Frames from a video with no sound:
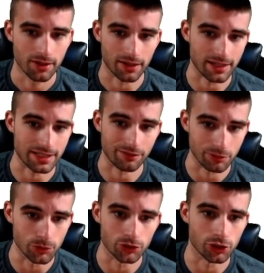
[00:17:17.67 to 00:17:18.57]
guys like
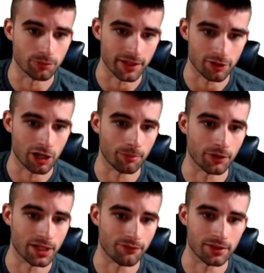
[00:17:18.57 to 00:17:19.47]
Realmuto, Bryce Harper are
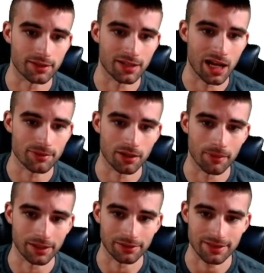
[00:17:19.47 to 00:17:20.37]
definitely the tops on
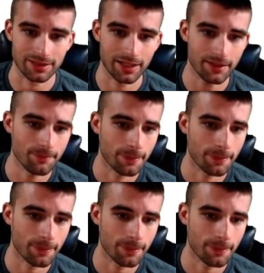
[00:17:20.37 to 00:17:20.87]
my list today.